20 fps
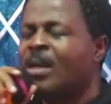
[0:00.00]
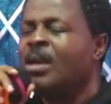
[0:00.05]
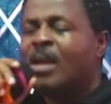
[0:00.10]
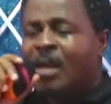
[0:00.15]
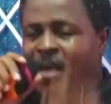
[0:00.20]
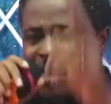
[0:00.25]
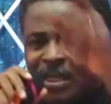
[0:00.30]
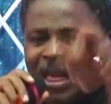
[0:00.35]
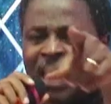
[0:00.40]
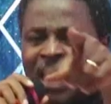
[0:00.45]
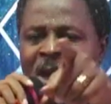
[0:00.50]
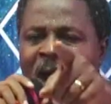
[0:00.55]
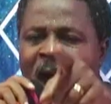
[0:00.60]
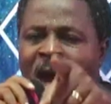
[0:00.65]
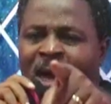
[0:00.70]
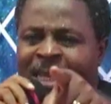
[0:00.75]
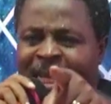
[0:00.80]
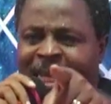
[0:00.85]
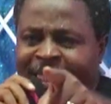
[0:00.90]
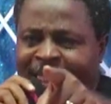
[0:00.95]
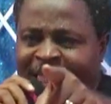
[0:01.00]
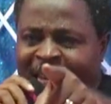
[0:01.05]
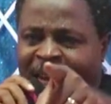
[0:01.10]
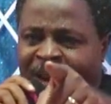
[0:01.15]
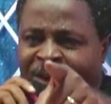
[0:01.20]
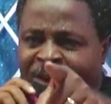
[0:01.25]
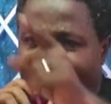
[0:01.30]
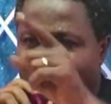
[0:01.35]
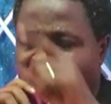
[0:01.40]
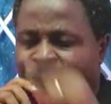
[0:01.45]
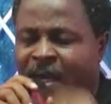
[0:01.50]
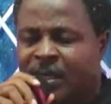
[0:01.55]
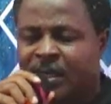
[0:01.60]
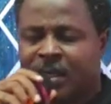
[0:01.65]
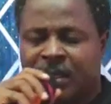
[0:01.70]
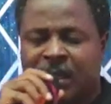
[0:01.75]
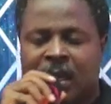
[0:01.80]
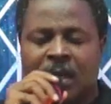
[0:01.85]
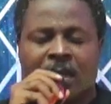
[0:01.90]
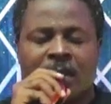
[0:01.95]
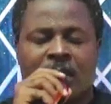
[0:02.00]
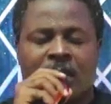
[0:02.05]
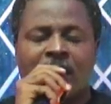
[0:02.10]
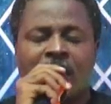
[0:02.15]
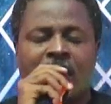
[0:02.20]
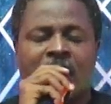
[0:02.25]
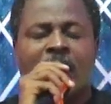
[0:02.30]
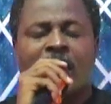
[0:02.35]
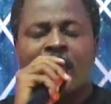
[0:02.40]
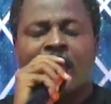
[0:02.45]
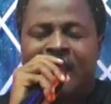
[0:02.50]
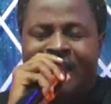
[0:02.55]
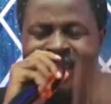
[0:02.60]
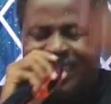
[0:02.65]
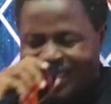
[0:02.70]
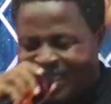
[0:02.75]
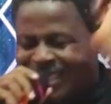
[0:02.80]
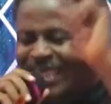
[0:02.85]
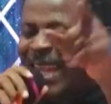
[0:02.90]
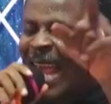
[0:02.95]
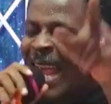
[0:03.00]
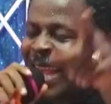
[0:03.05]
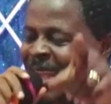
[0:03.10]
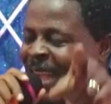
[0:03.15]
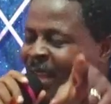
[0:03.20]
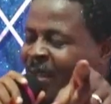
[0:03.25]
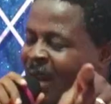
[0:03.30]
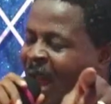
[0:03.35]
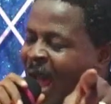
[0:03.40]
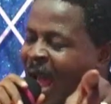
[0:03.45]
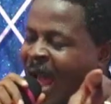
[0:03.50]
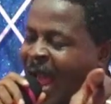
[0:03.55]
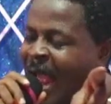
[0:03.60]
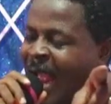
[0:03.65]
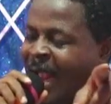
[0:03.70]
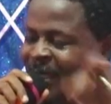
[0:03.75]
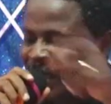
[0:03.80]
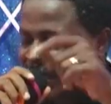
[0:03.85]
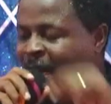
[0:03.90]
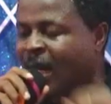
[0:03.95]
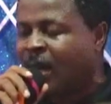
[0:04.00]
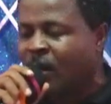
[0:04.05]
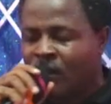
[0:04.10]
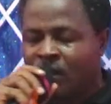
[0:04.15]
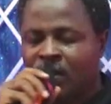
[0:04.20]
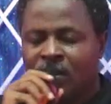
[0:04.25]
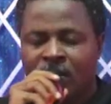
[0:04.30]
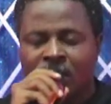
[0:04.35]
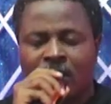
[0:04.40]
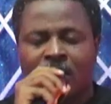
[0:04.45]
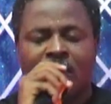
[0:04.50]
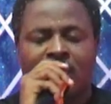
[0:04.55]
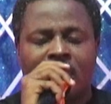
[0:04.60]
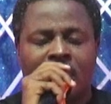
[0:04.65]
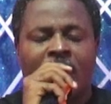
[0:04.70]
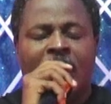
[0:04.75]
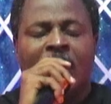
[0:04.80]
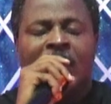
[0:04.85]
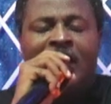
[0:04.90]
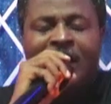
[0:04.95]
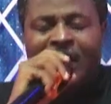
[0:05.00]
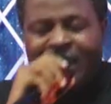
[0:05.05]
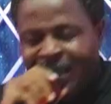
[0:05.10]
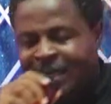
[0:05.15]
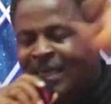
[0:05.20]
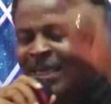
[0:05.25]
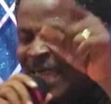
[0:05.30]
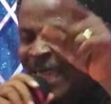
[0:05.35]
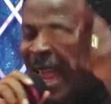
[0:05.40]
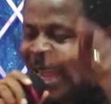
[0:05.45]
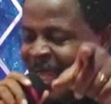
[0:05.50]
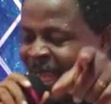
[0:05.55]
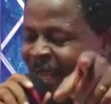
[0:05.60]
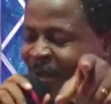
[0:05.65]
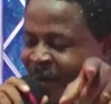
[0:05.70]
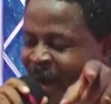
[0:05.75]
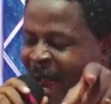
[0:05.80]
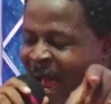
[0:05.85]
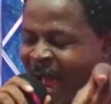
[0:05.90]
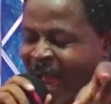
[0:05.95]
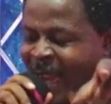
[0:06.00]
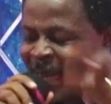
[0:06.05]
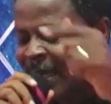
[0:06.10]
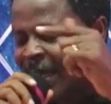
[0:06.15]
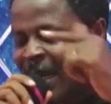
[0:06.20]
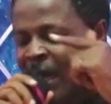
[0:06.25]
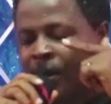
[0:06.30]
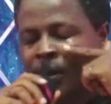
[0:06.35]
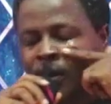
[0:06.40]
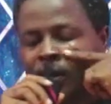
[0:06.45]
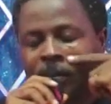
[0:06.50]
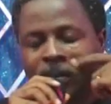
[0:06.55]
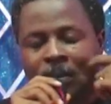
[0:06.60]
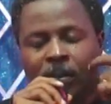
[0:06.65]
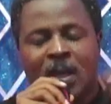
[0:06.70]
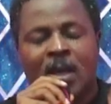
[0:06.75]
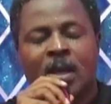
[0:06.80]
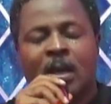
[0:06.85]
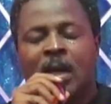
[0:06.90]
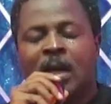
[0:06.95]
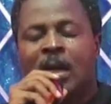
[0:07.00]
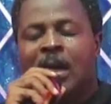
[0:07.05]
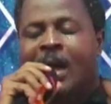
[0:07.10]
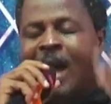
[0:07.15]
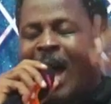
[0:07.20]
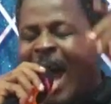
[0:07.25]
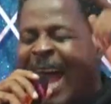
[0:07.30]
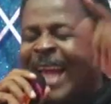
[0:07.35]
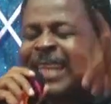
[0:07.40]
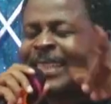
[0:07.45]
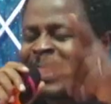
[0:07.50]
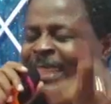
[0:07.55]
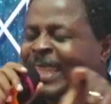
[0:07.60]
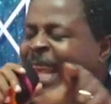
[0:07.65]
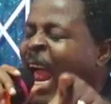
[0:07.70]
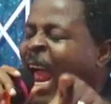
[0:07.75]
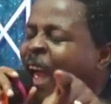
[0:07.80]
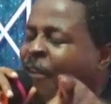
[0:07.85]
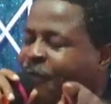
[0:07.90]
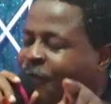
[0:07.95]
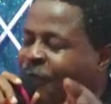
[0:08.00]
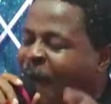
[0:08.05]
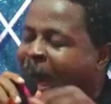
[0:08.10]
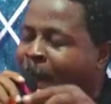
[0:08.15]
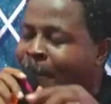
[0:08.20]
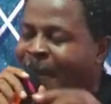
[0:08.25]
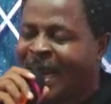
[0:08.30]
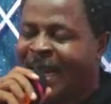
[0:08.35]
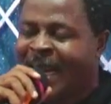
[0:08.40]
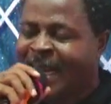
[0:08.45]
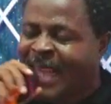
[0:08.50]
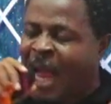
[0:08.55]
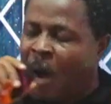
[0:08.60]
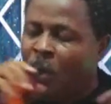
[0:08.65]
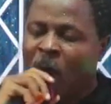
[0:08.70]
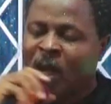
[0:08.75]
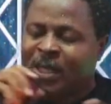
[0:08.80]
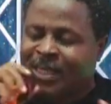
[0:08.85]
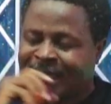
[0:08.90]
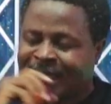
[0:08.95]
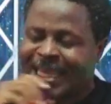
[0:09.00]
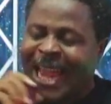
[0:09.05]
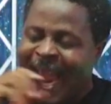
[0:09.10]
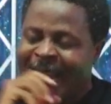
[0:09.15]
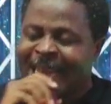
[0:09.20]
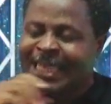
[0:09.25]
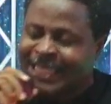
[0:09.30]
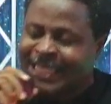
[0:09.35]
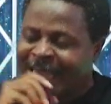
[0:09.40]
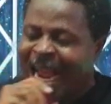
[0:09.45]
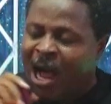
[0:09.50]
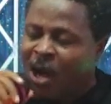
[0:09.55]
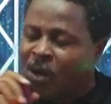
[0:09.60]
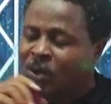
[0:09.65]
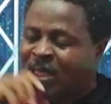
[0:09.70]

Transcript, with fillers: The Lord is giving it Take it right now. Take it right now. I see a family that was tied down,